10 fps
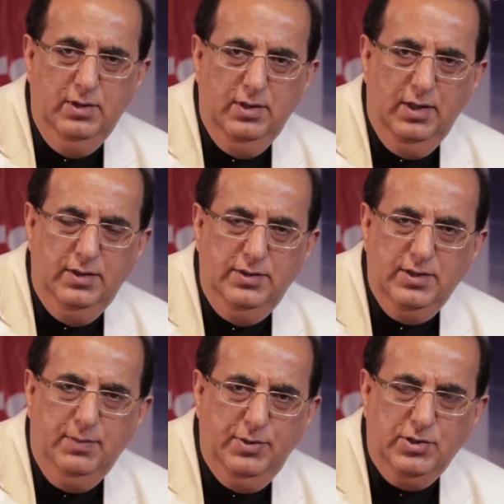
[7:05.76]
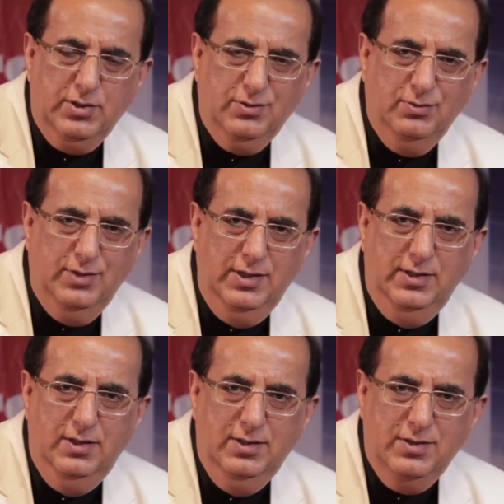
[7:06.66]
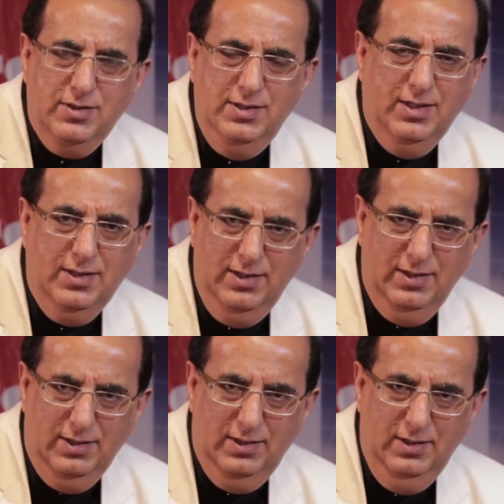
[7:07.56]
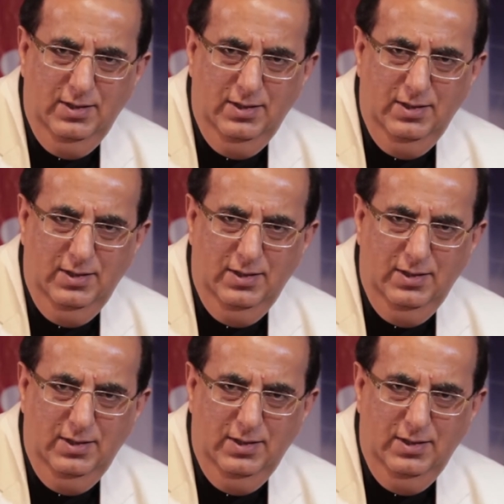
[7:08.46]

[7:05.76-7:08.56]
And these are the patients who need CRT.